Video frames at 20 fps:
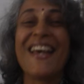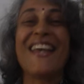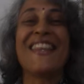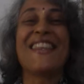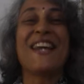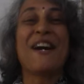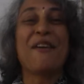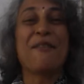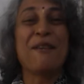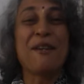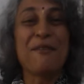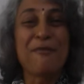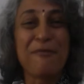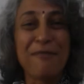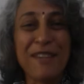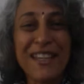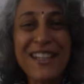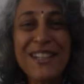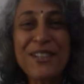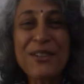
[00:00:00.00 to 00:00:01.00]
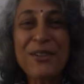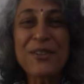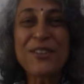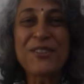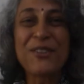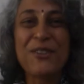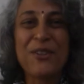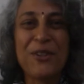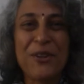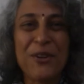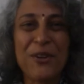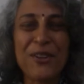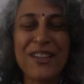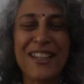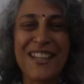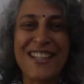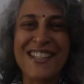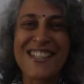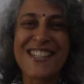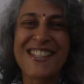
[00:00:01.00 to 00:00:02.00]
Now, if we don't know
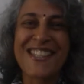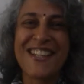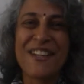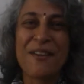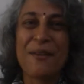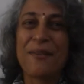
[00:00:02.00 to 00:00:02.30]
this,